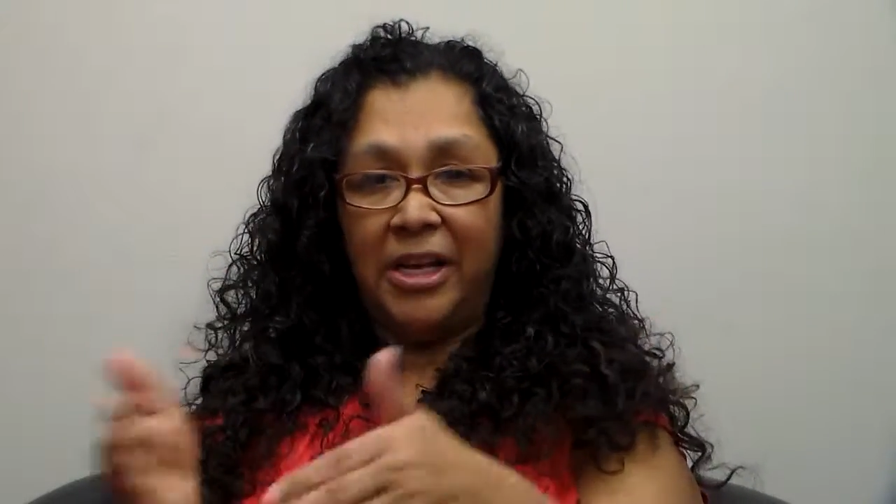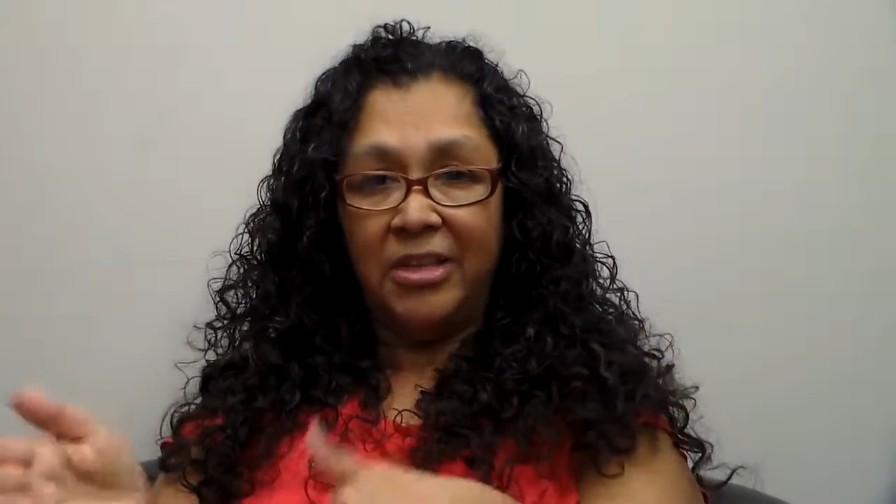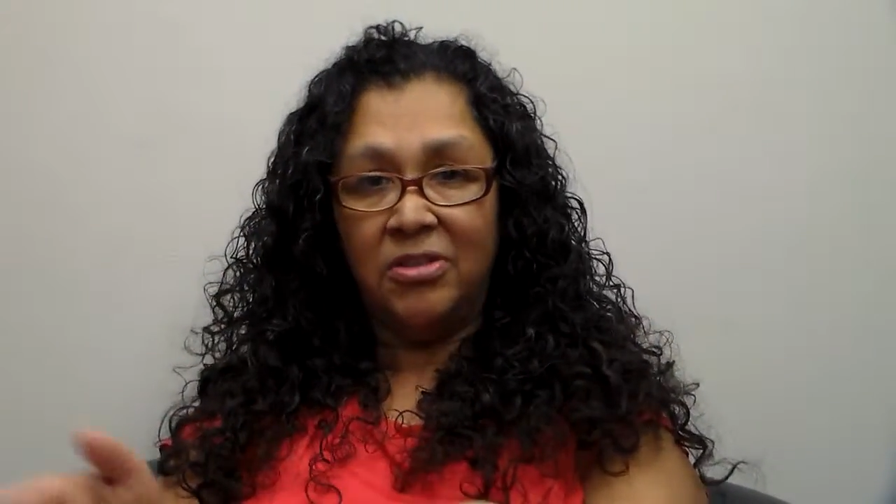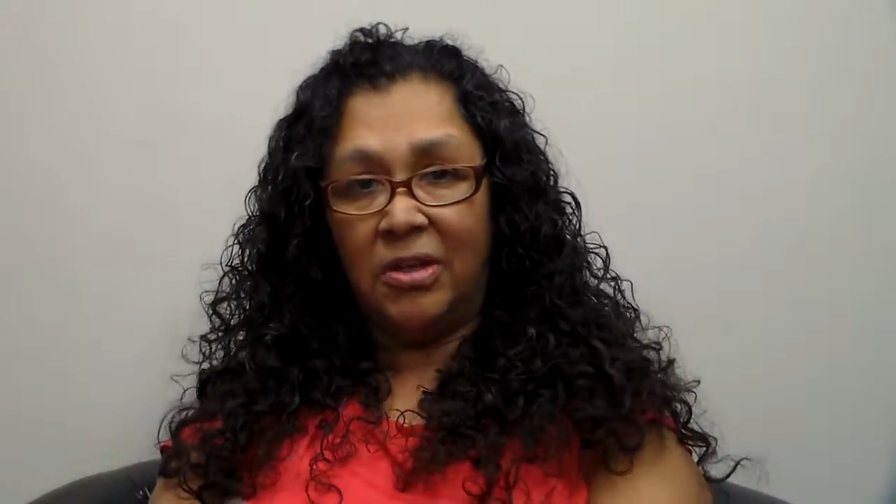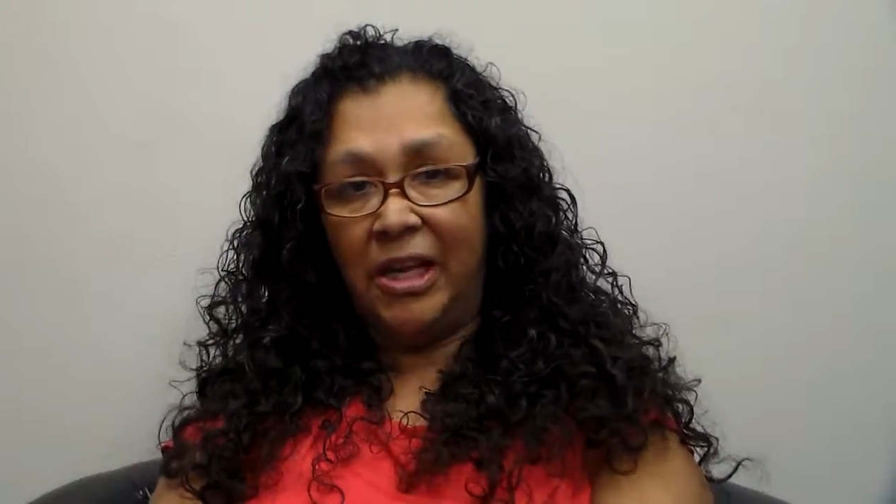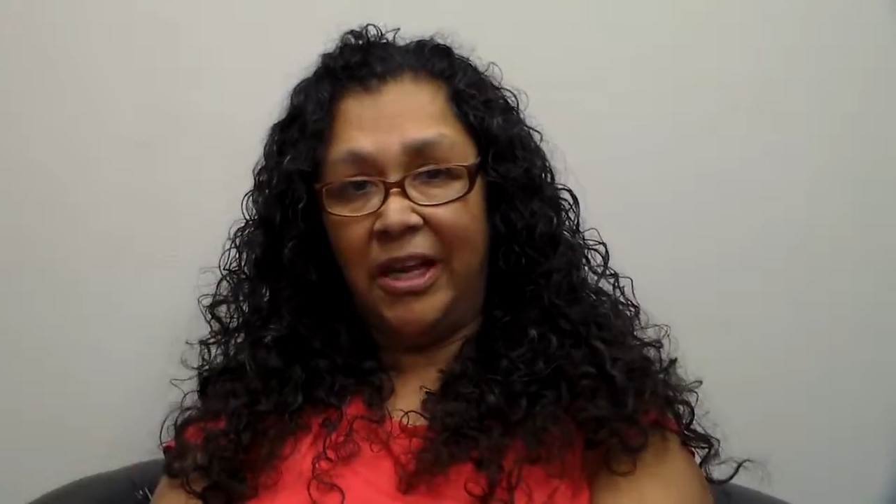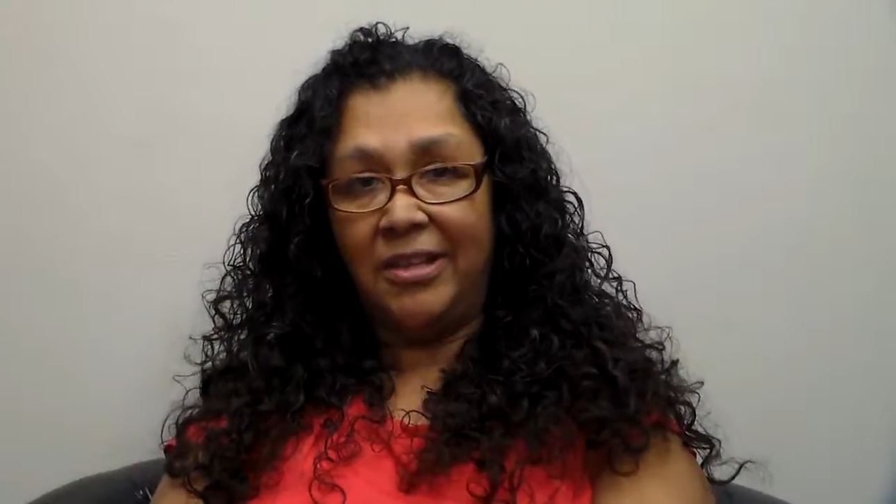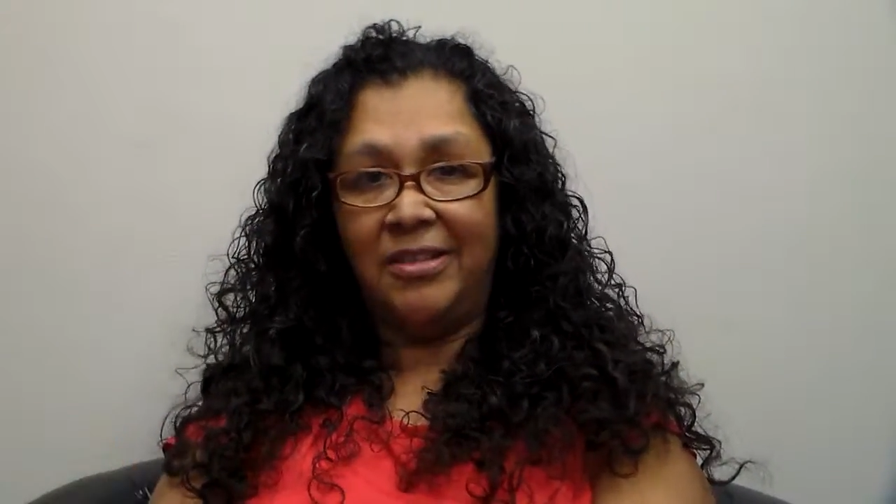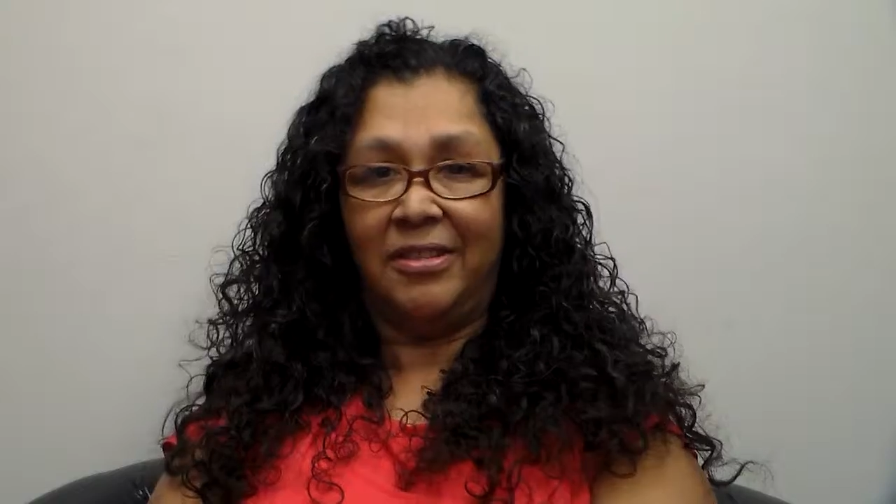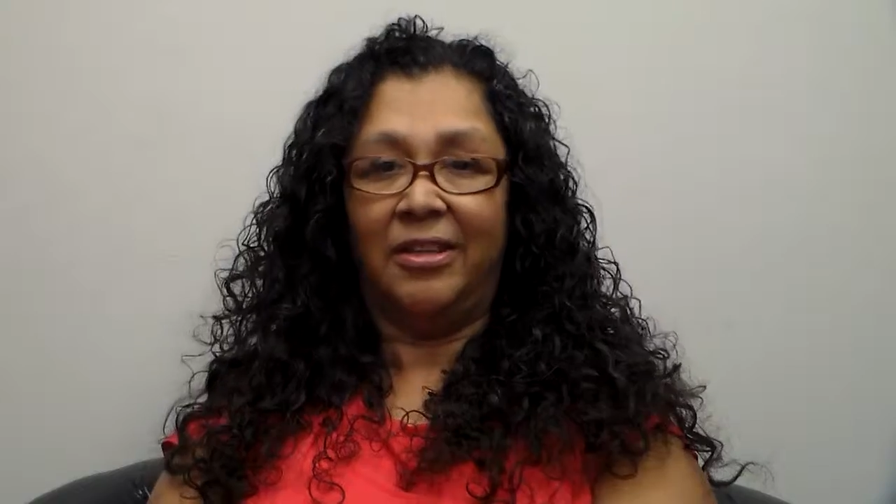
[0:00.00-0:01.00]
class to
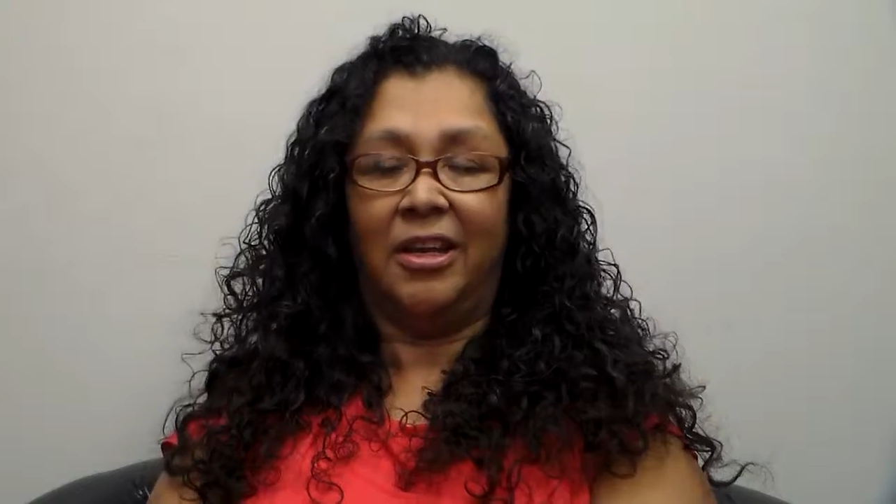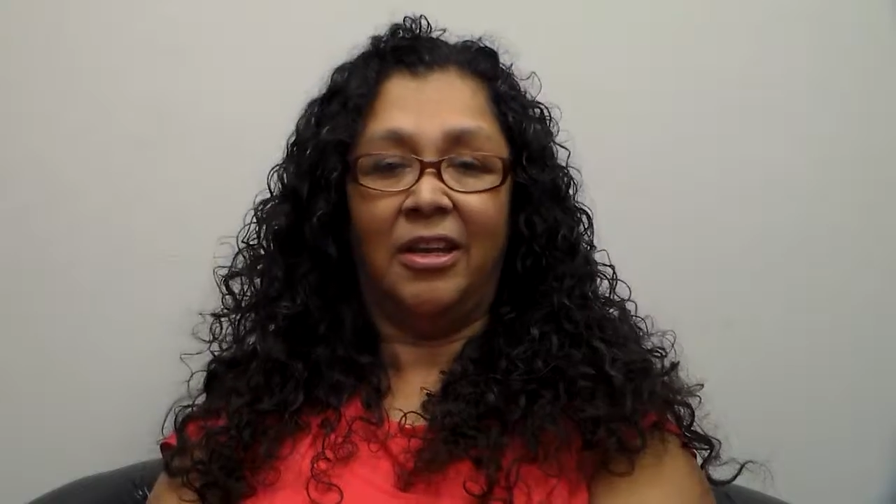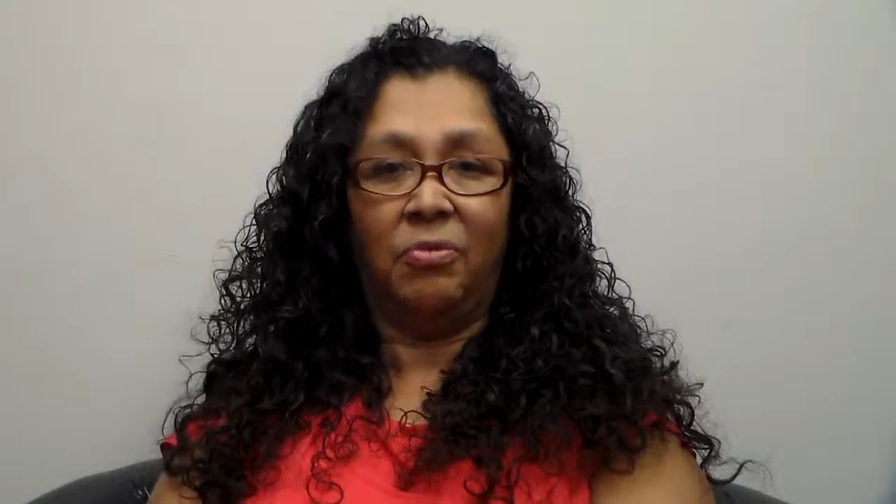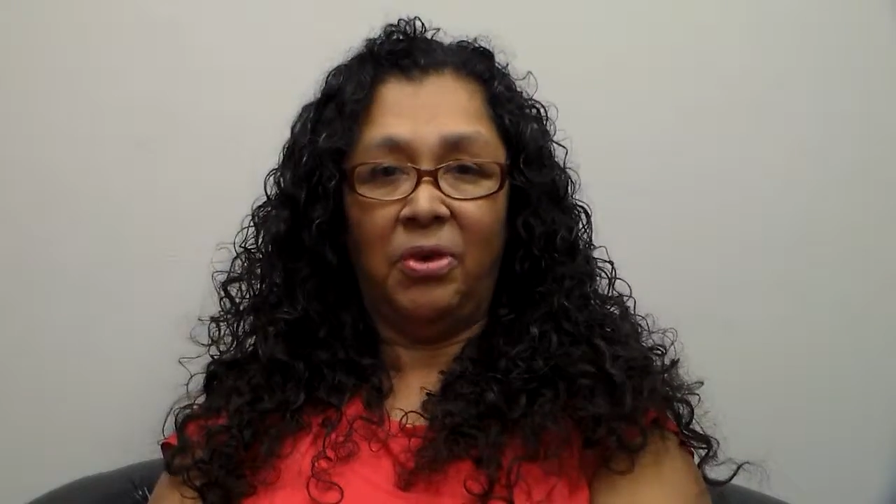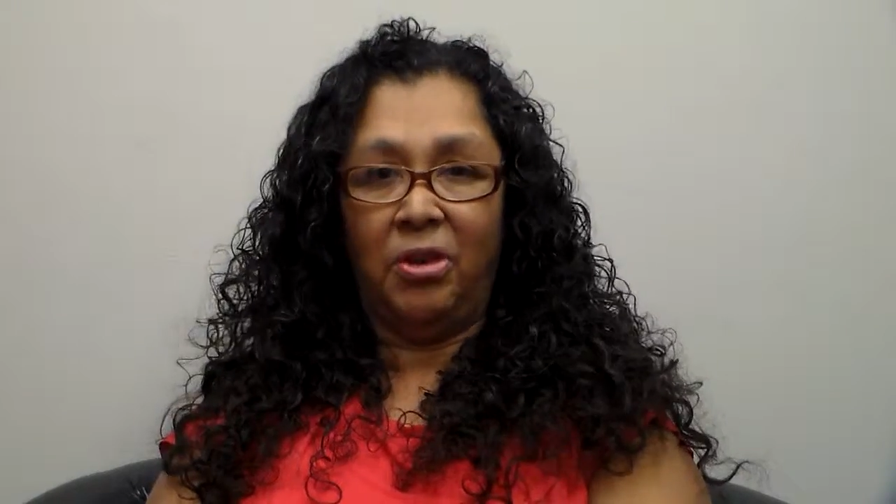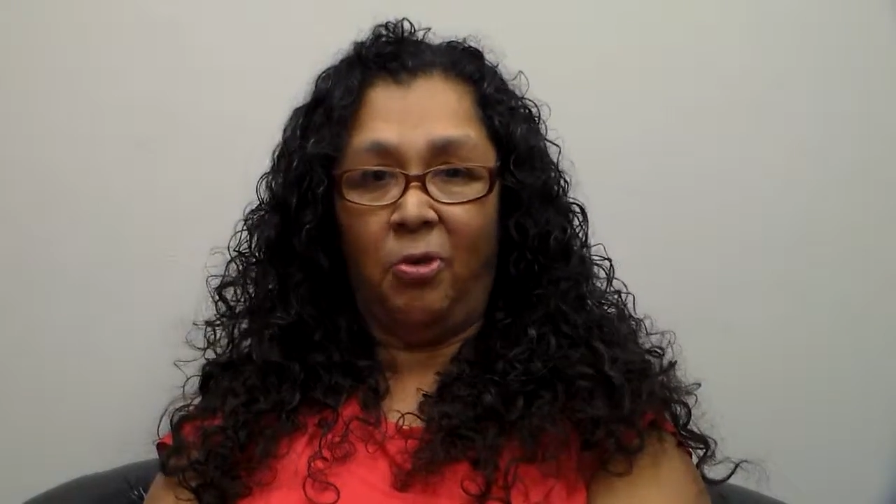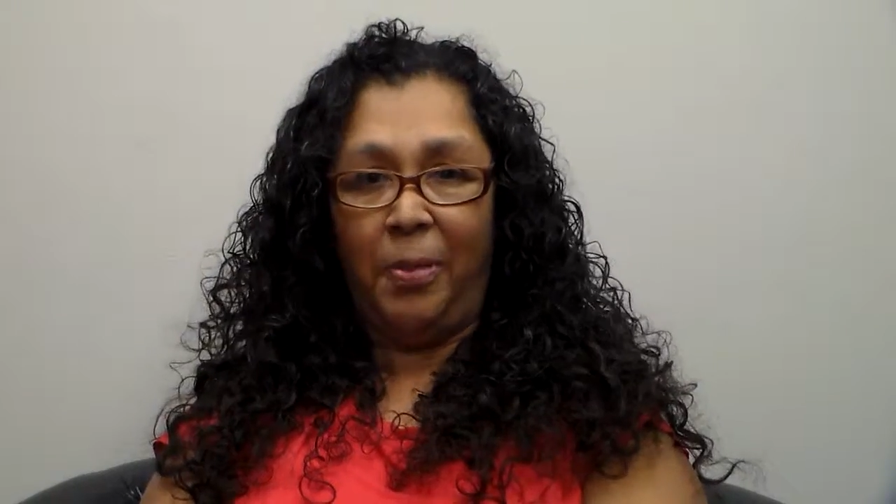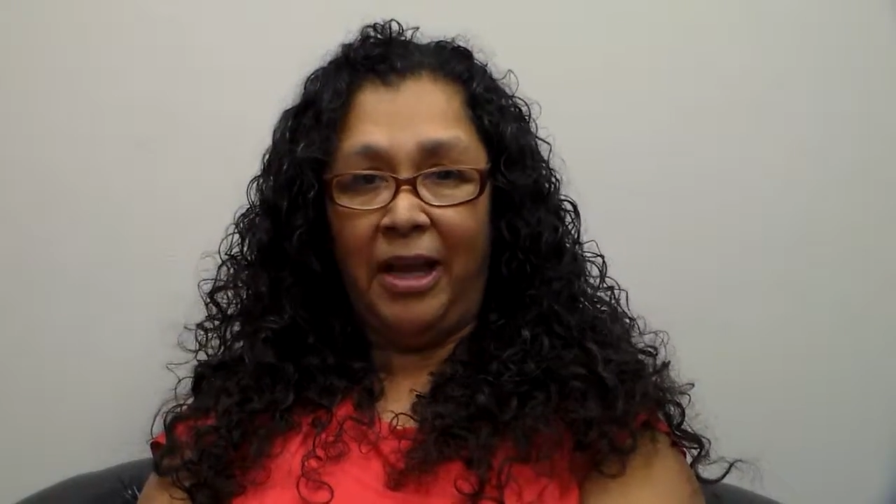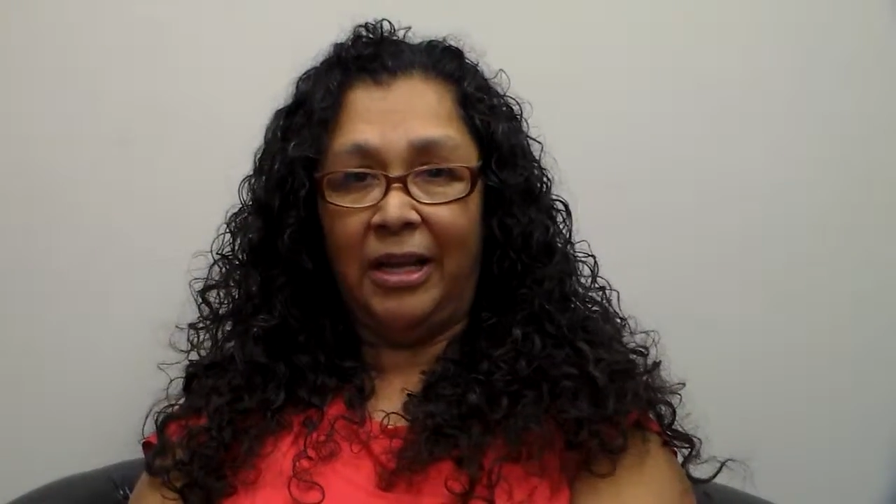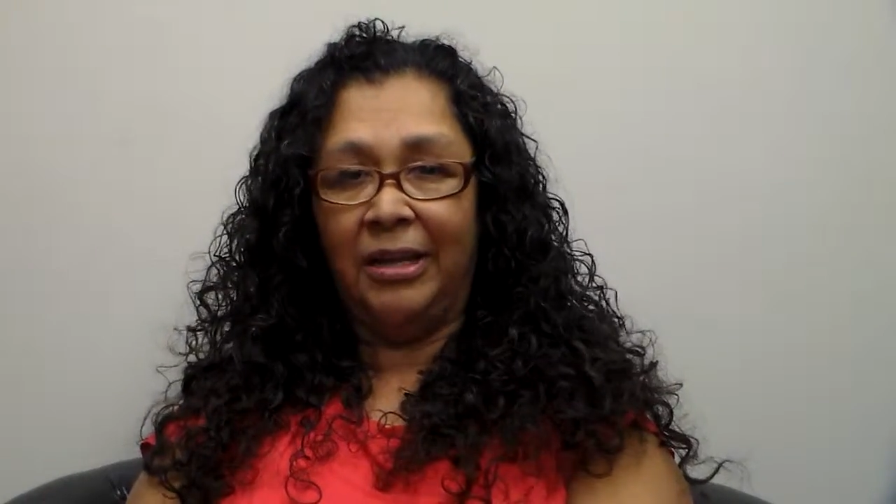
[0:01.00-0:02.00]
class and with no
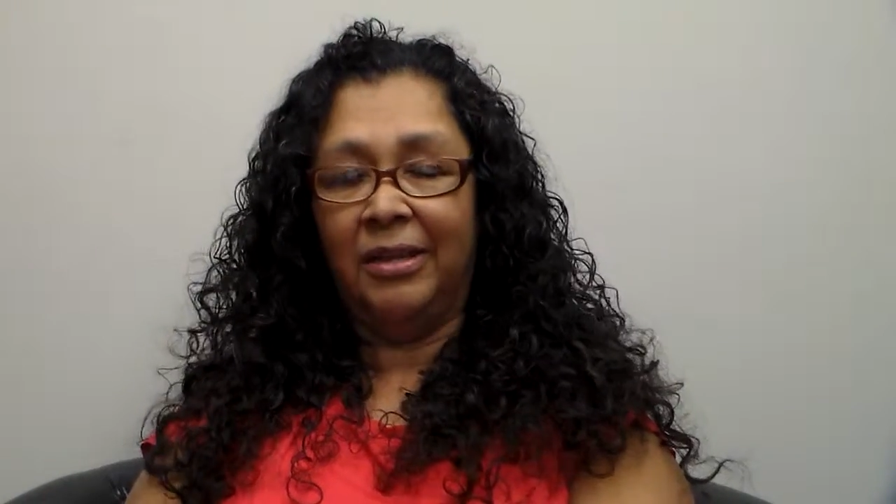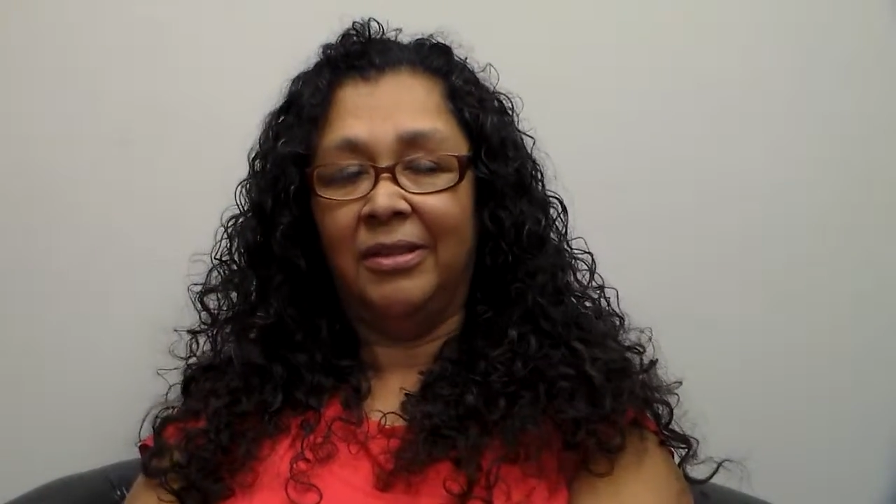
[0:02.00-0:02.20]
pain.